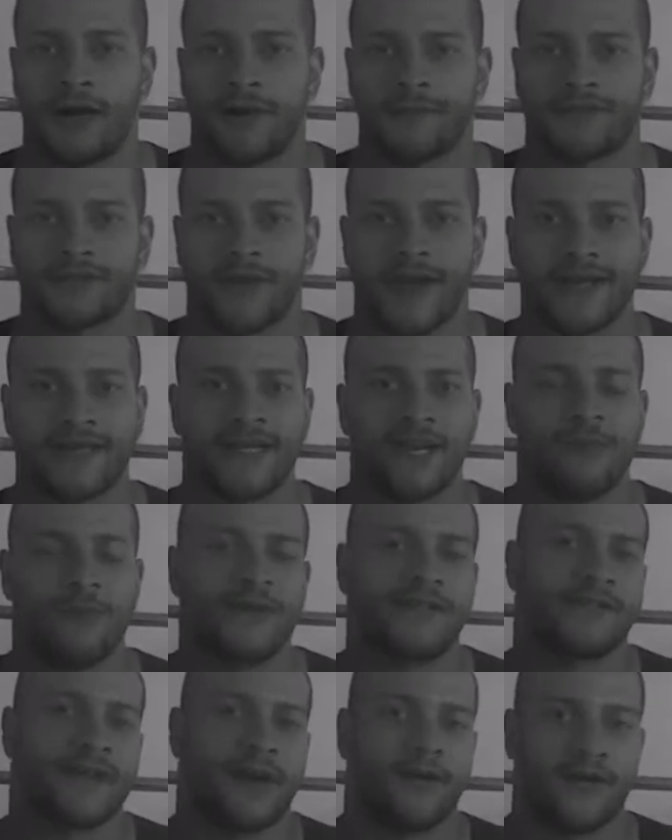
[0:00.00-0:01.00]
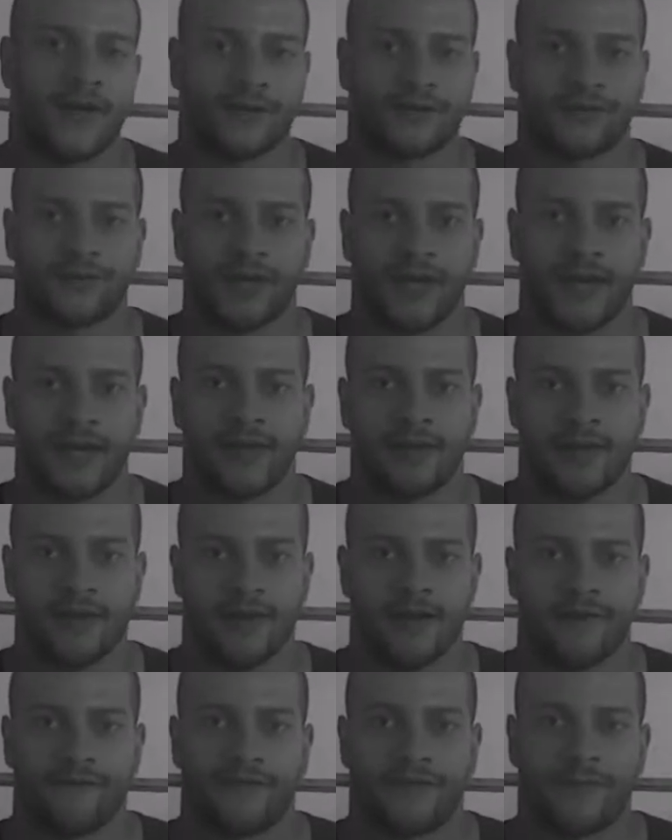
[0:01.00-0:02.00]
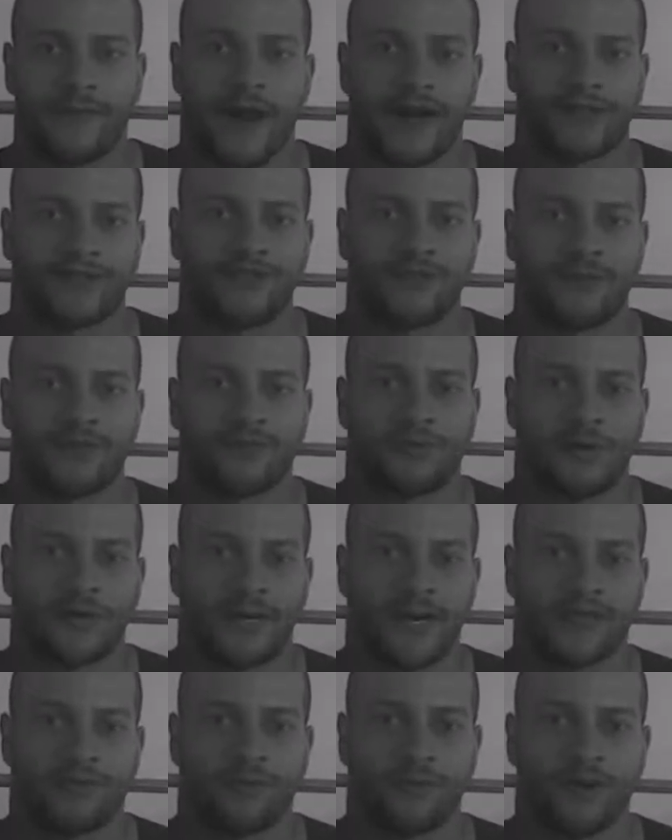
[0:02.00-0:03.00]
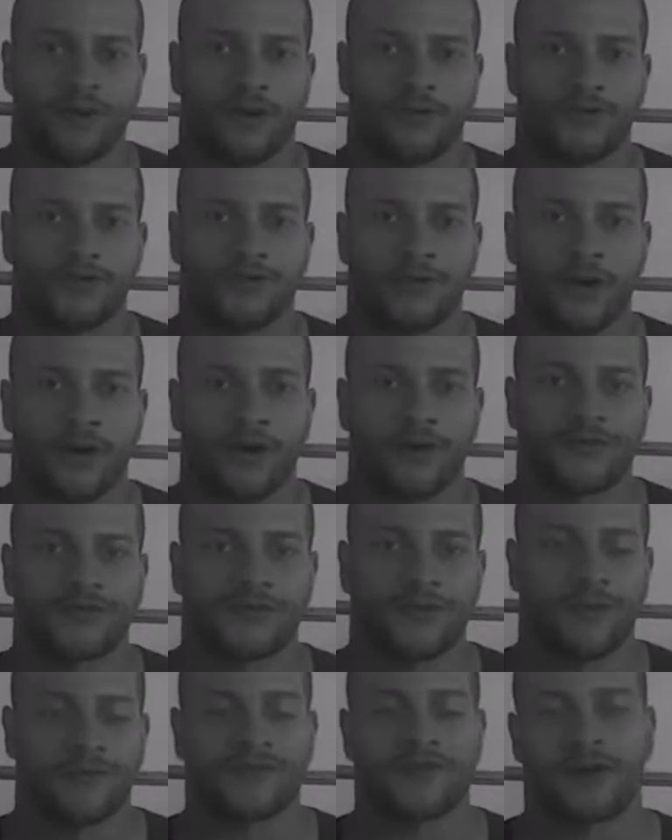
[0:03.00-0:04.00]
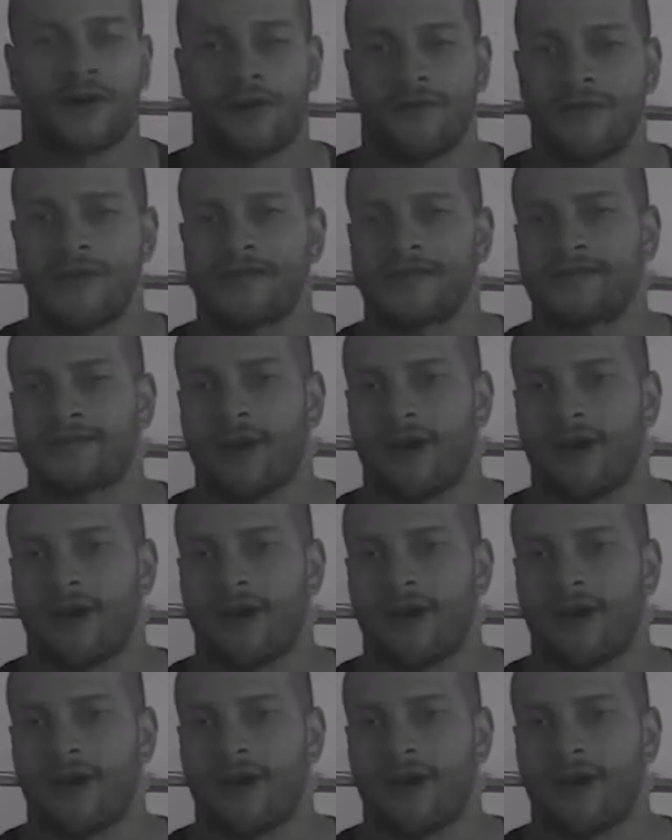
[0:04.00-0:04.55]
So 18 weeks out yesterday from the October 29th World Show. So I'm starting this